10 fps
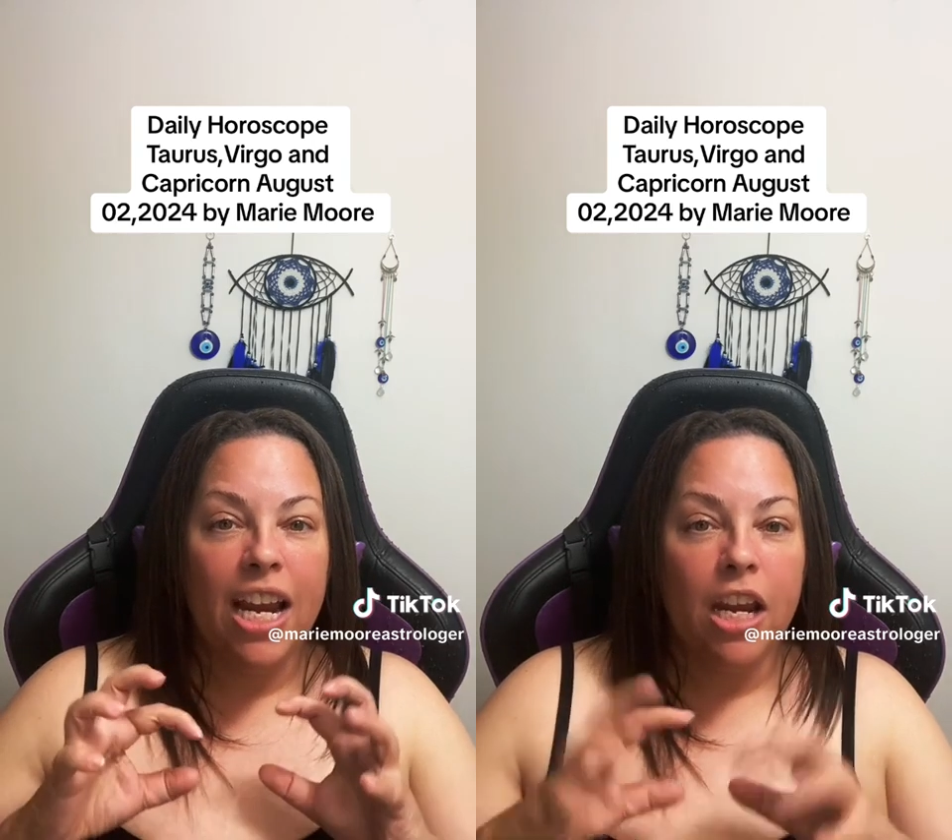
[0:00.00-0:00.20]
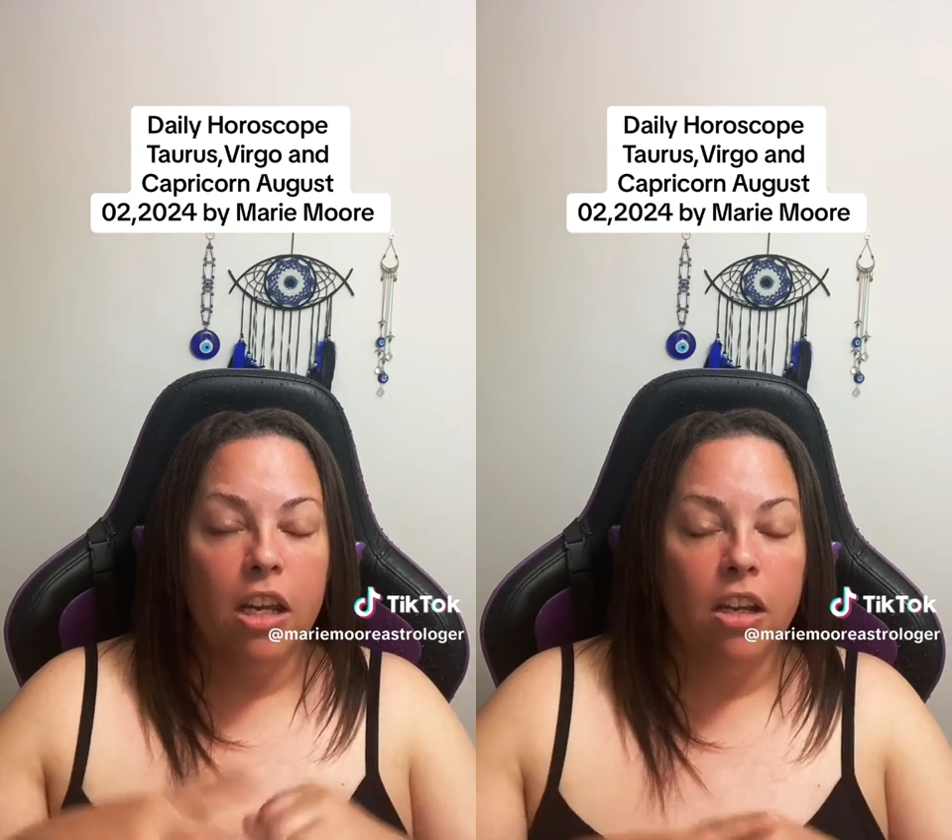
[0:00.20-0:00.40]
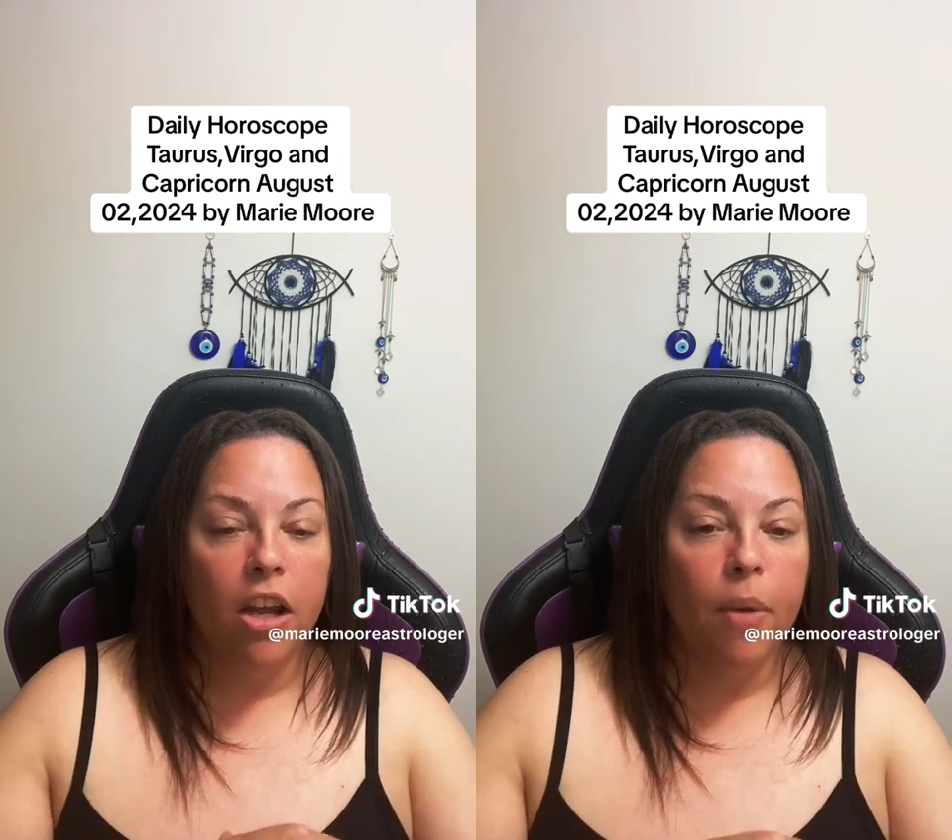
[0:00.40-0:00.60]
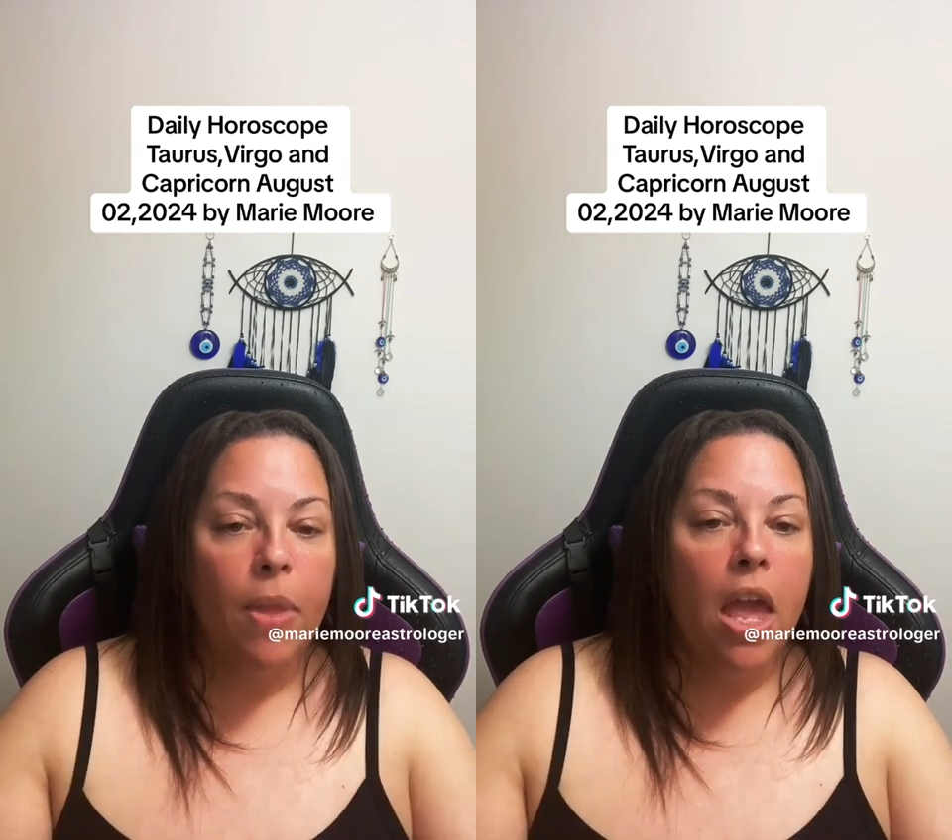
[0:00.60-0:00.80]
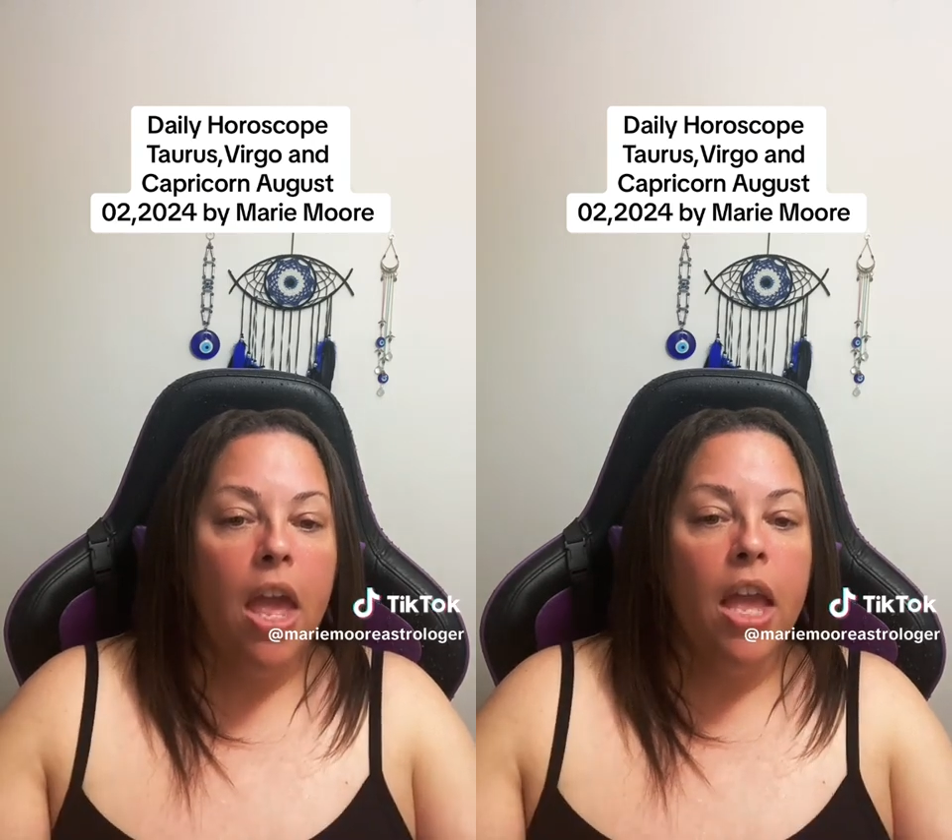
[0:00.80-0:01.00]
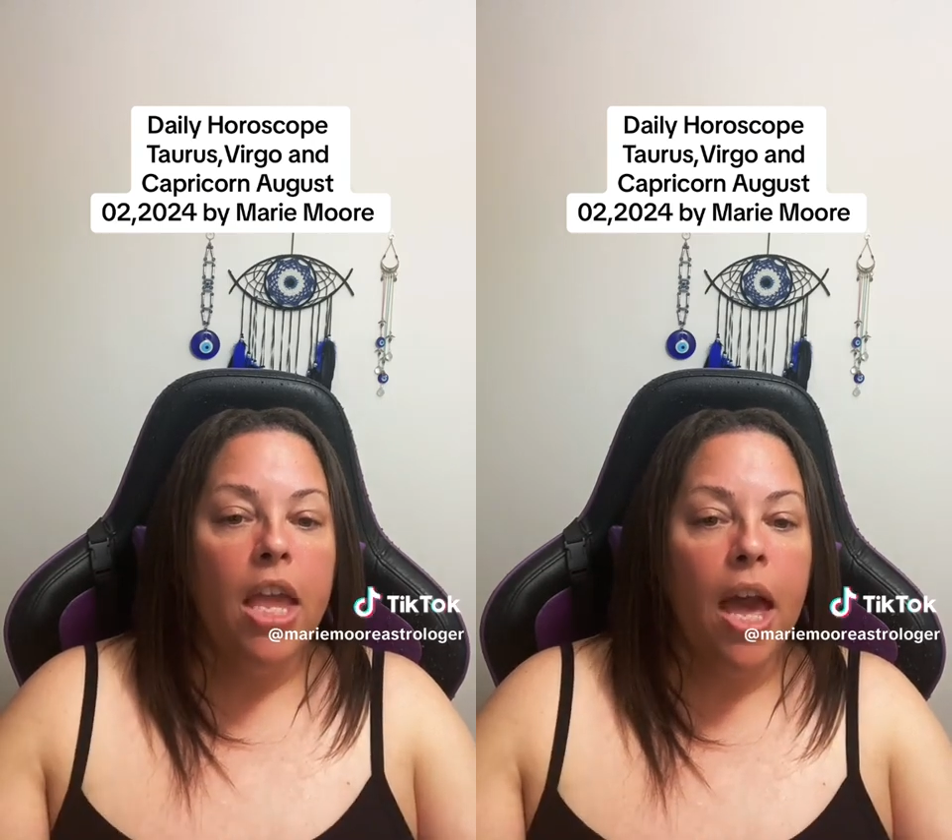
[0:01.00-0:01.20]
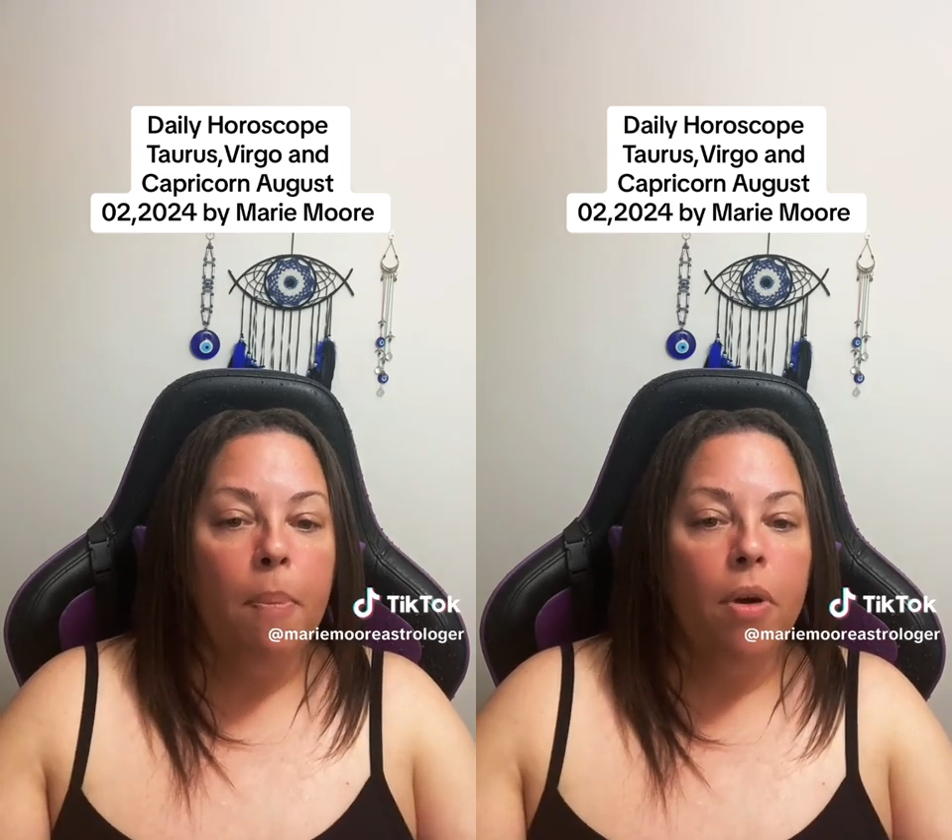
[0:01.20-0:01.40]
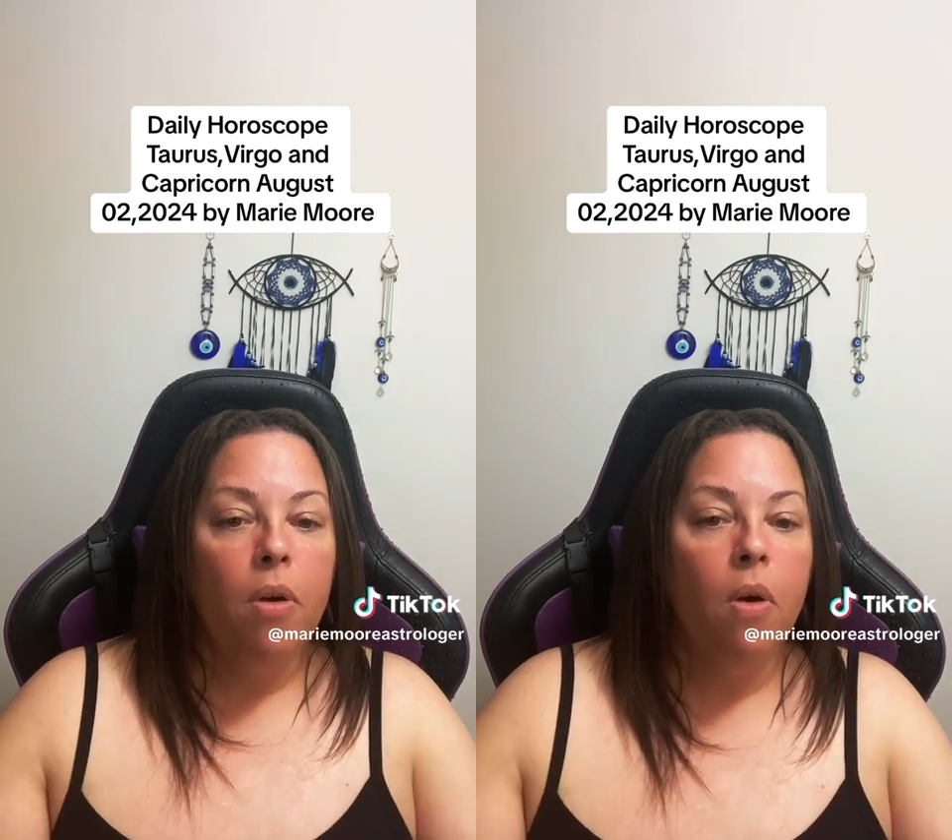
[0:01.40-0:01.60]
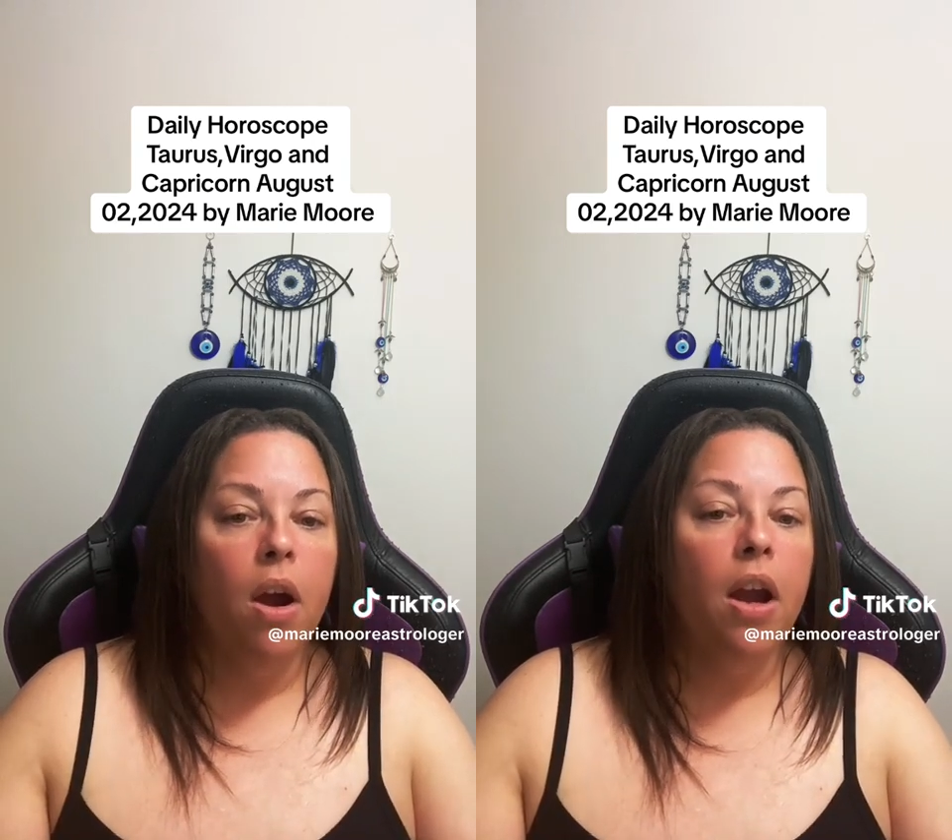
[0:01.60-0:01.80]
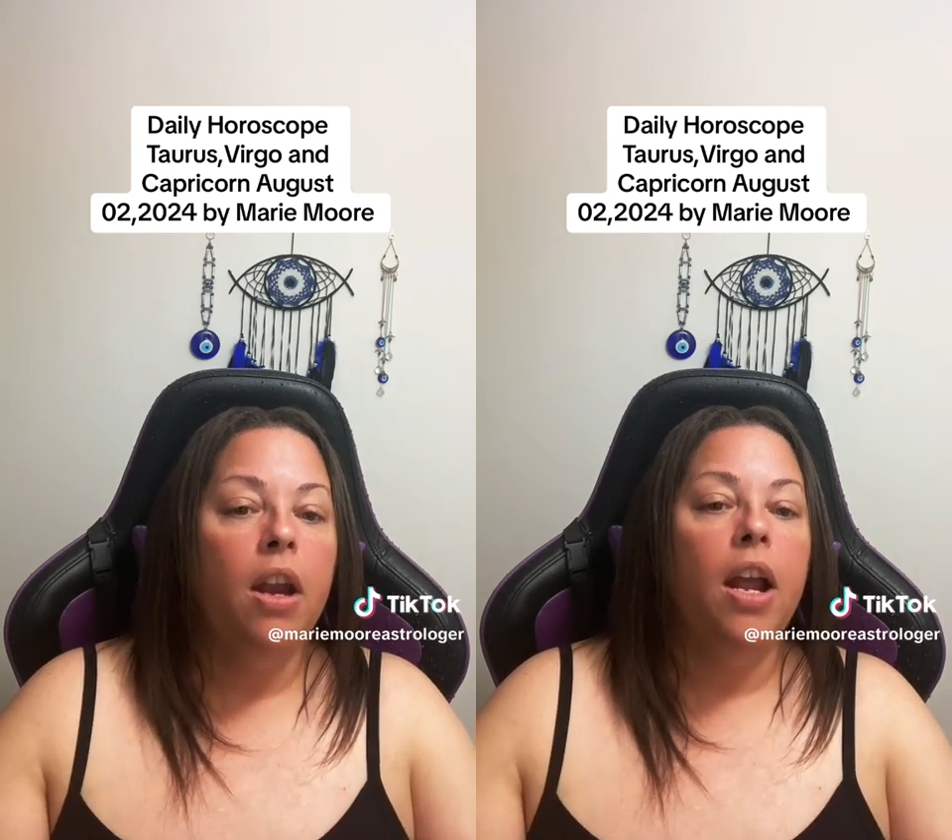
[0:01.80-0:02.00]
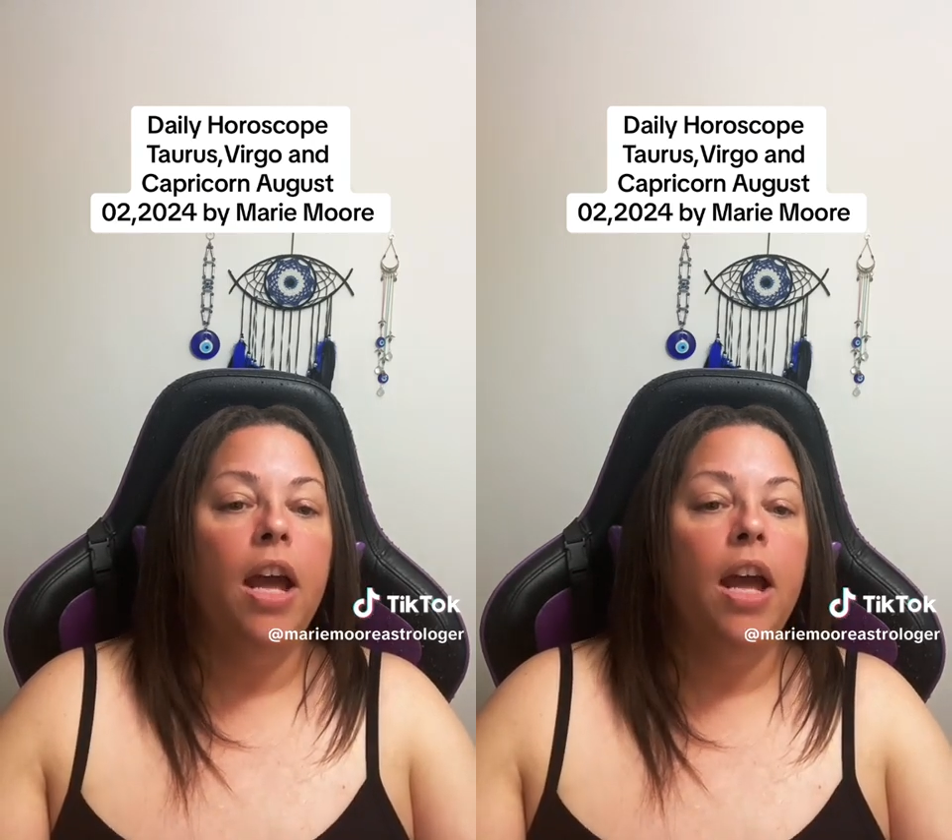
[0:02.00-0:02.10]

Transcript: you know. Capricorn,